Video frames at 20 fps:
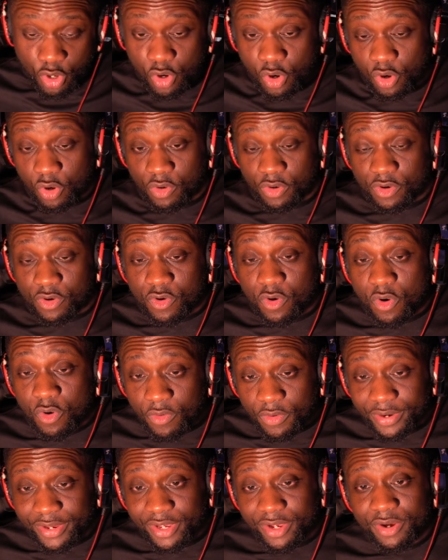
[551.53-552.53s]

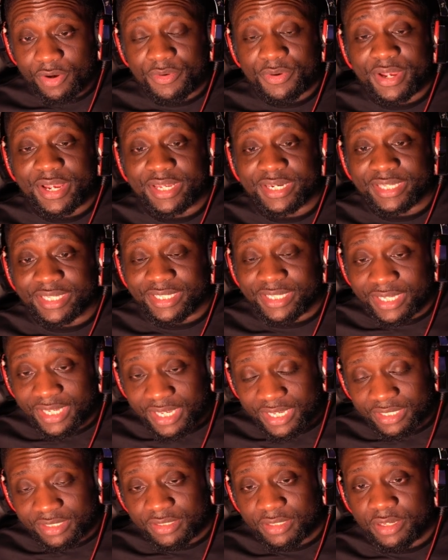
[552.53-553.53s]
Oricorio, and
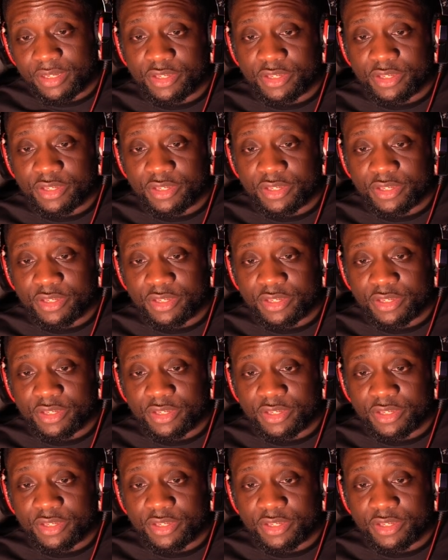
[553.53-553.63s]
again,